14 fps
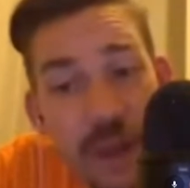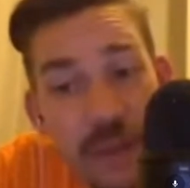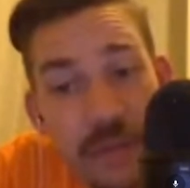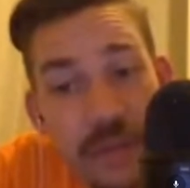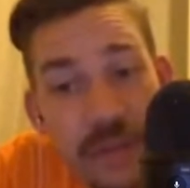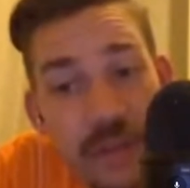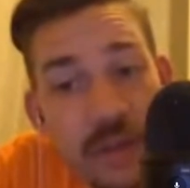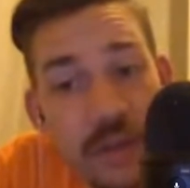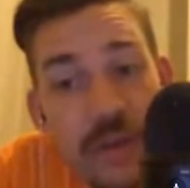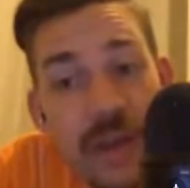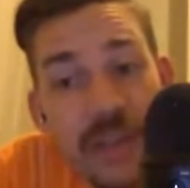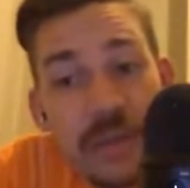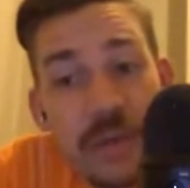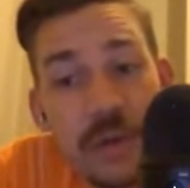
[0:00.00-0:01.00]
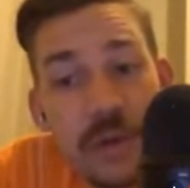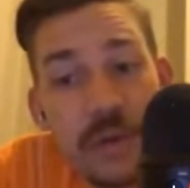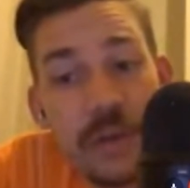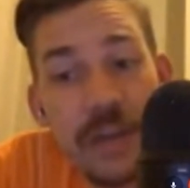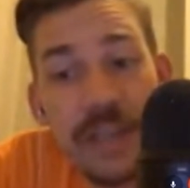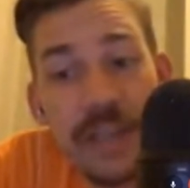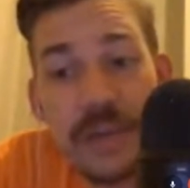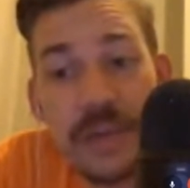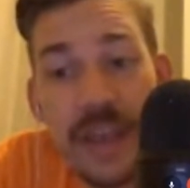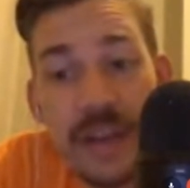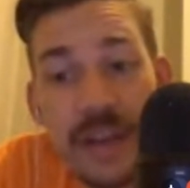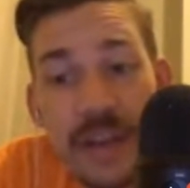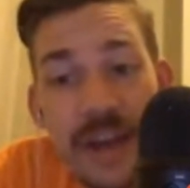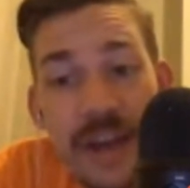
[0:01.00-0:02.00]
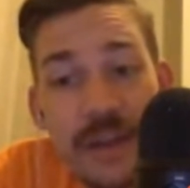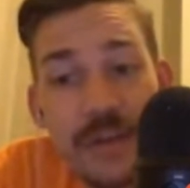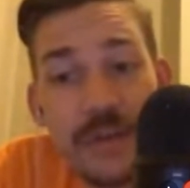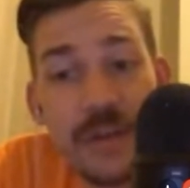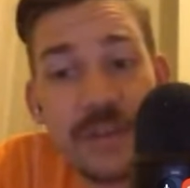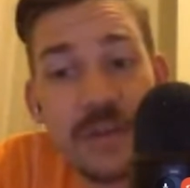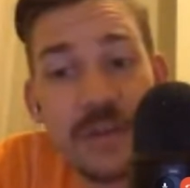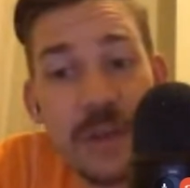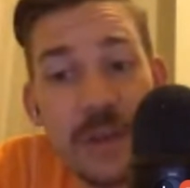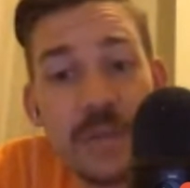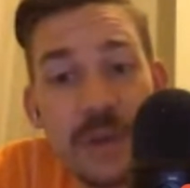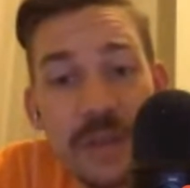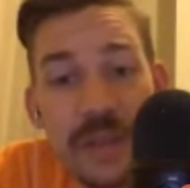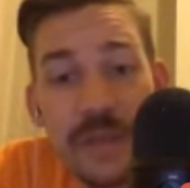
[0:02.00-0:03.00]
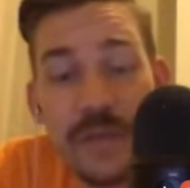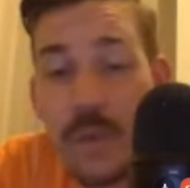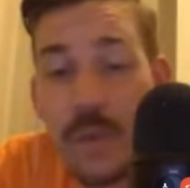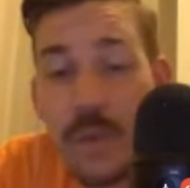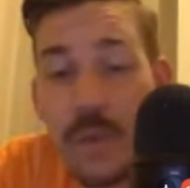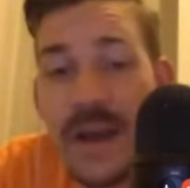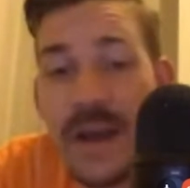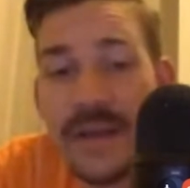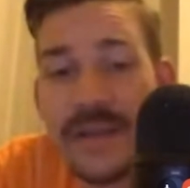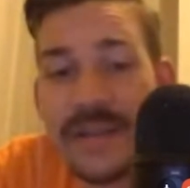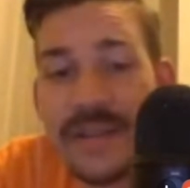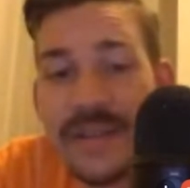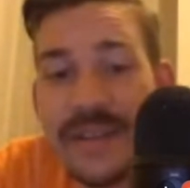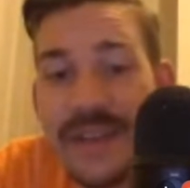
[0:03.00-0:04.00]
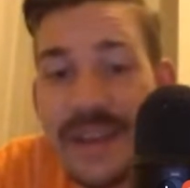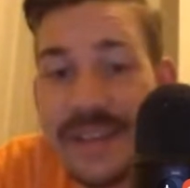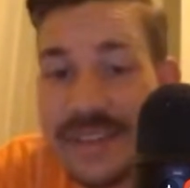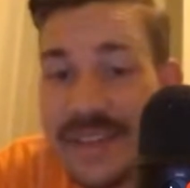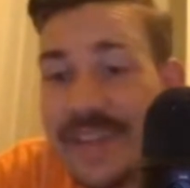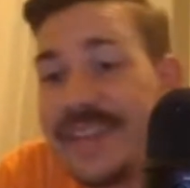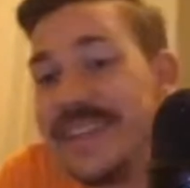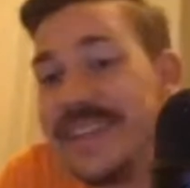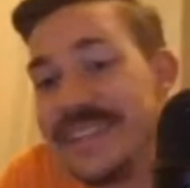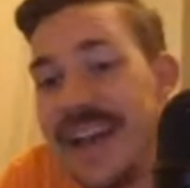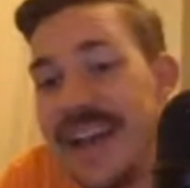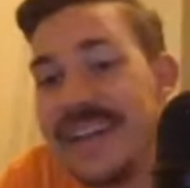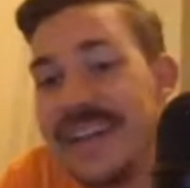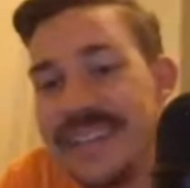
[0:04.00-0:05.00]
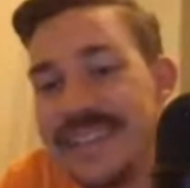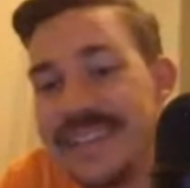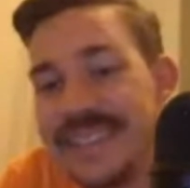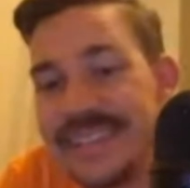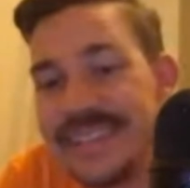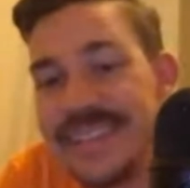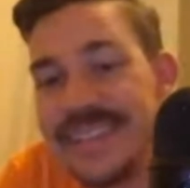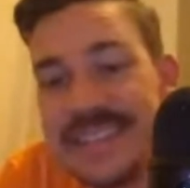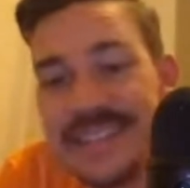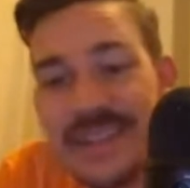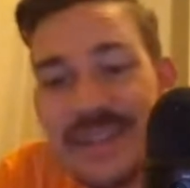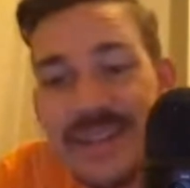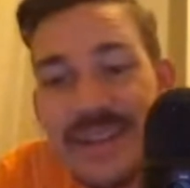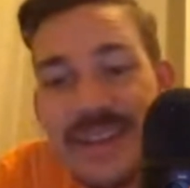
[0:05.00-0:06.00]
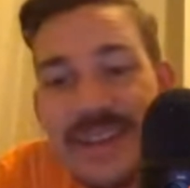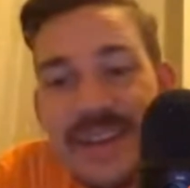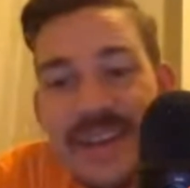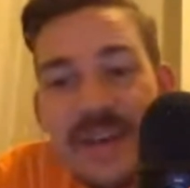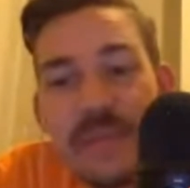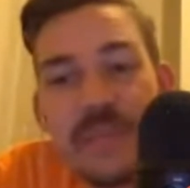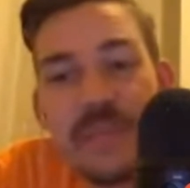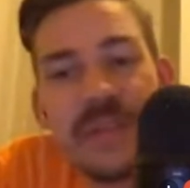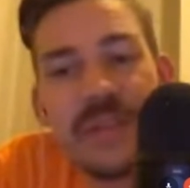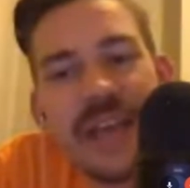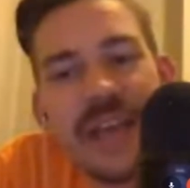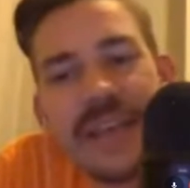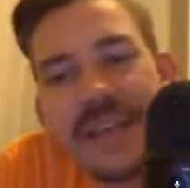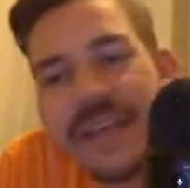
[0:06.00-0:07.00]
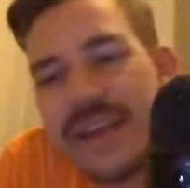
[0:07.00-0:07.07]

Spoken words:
Look, you guys were hanging your hat on the Russell Westbrook thing for a while until he signed his extension. But like,